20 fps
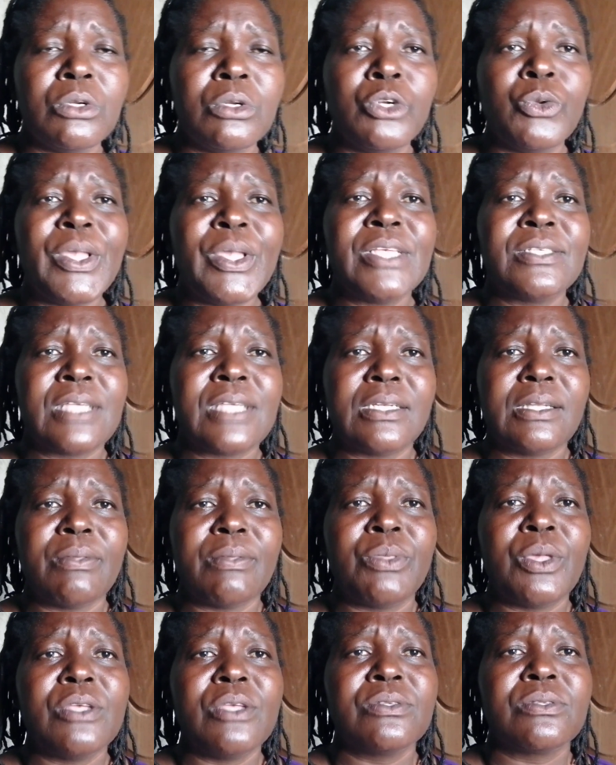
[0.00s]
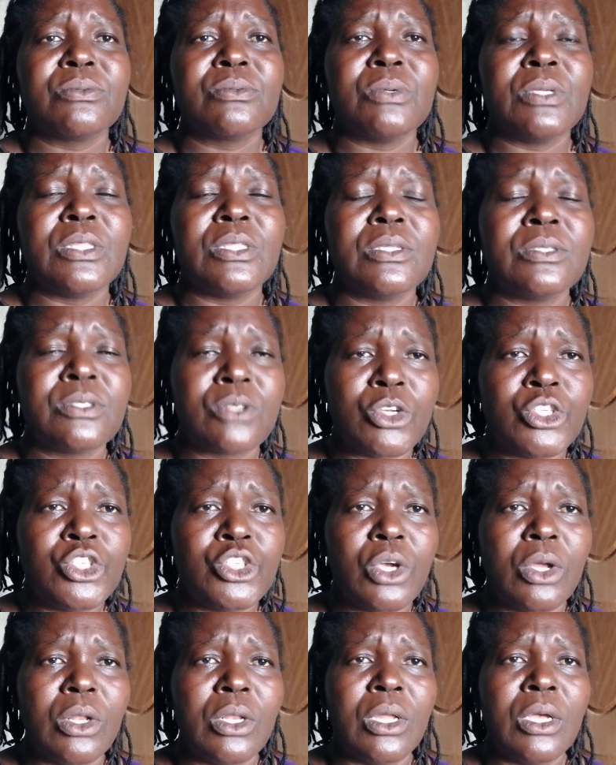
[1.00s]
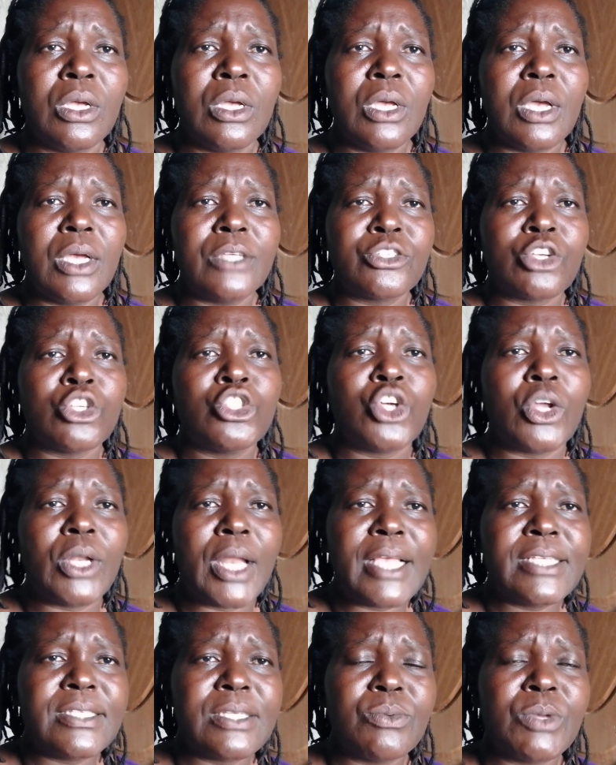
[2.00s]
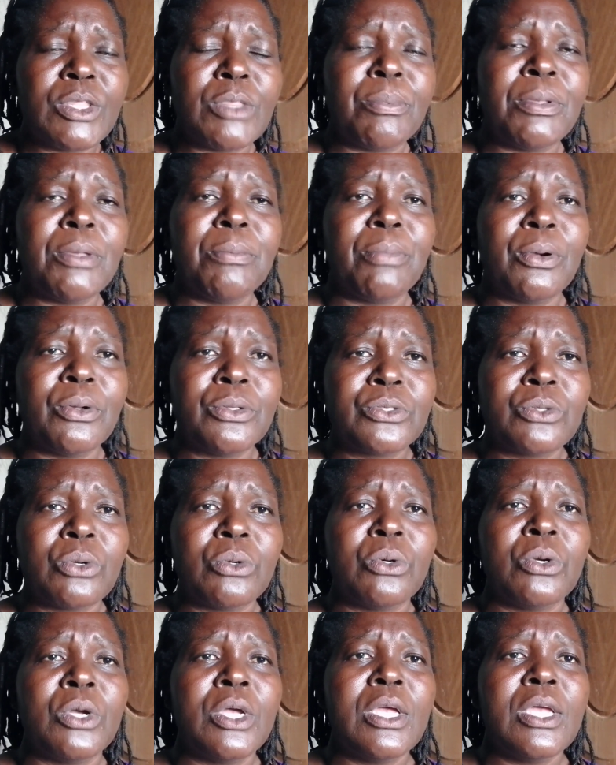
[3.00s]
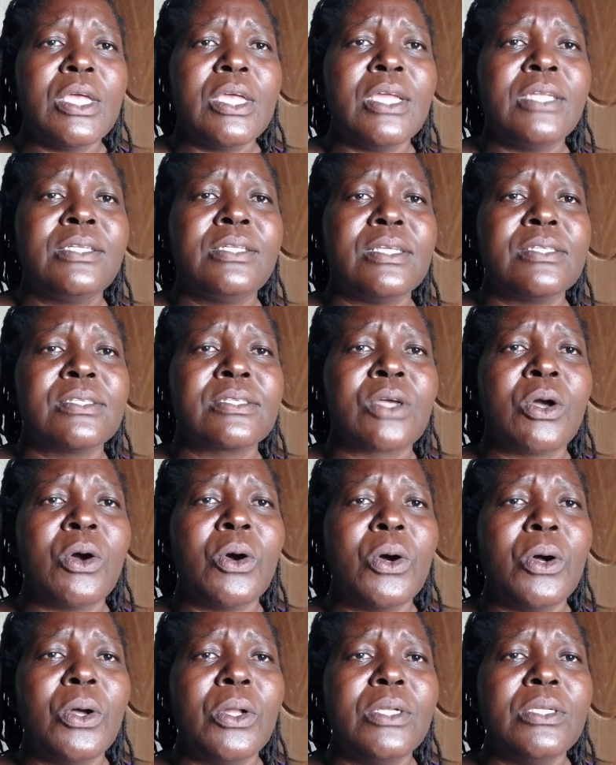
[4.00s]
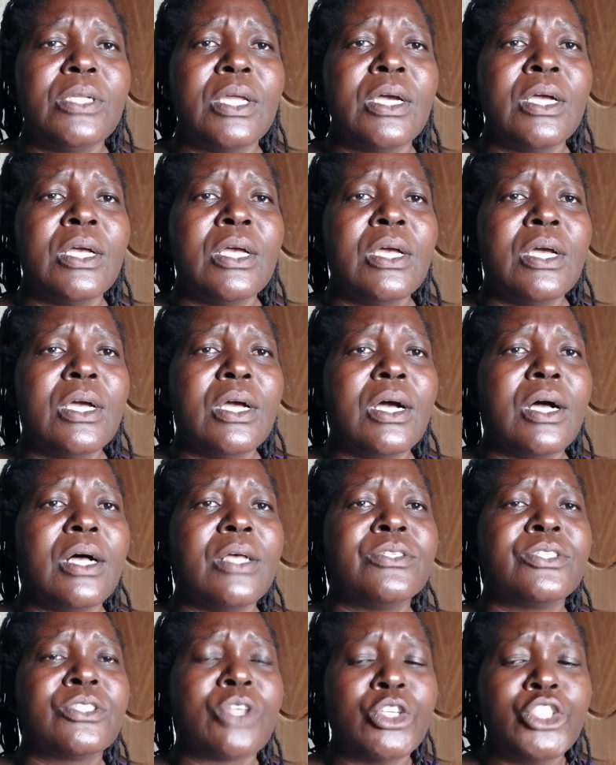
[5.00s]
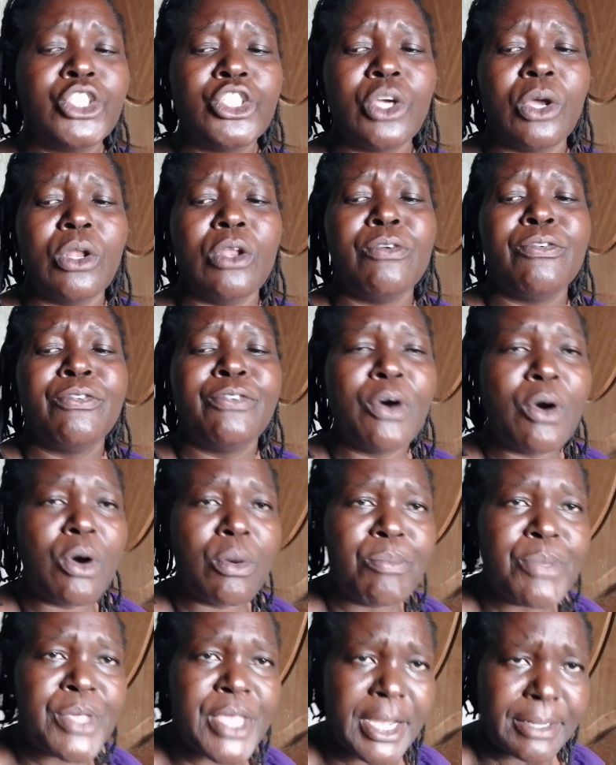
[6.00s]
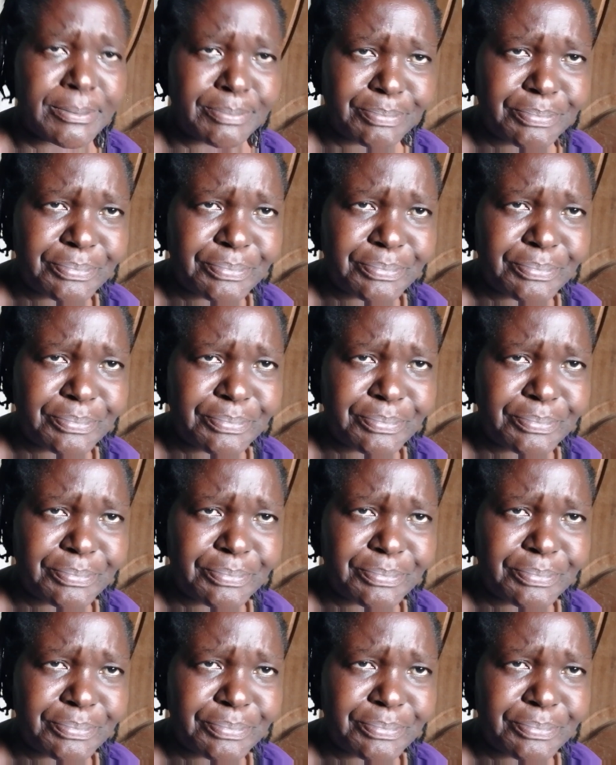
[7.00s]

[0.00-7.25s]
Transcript: doing certain things with socializing with people. So it is called social phobia.